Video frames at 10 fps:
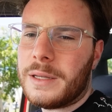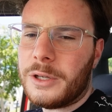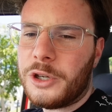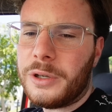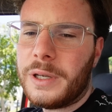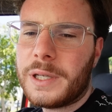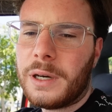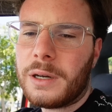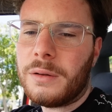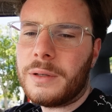the duty
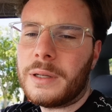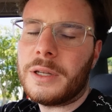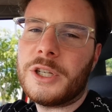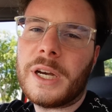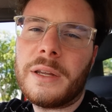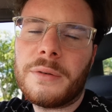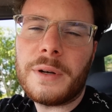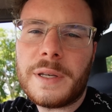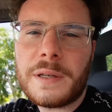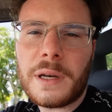cycle that the
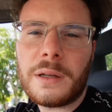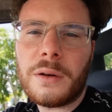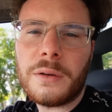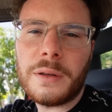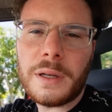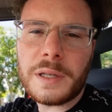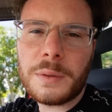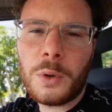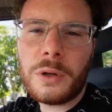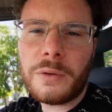J3 set on the
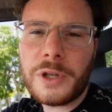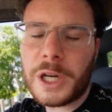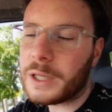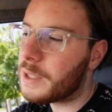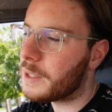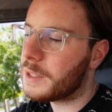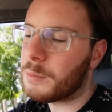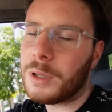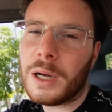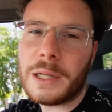smaller injectors, it's
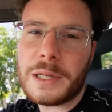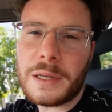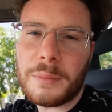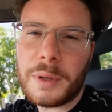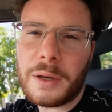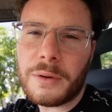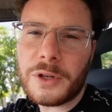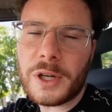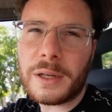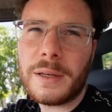applied to the bigger
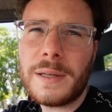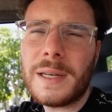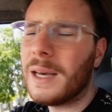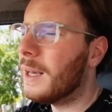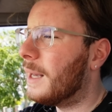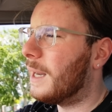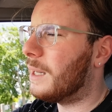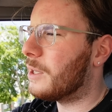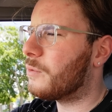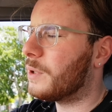injectors, and
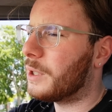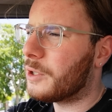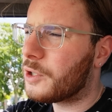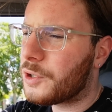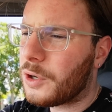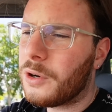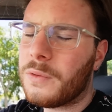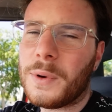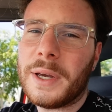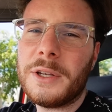it's running so
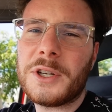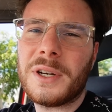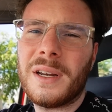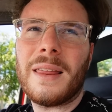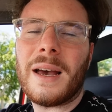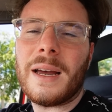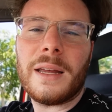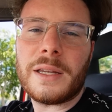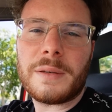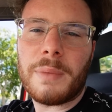rich that
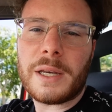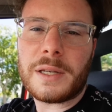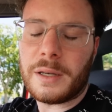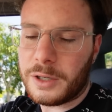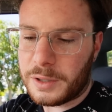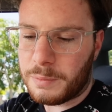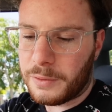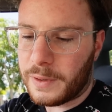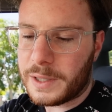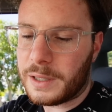it's basically just
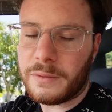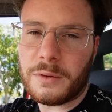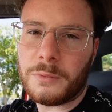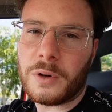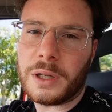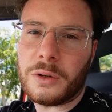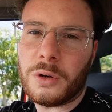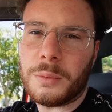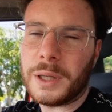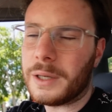preventing it from running
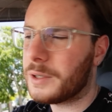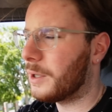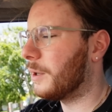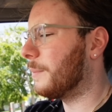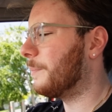normally. So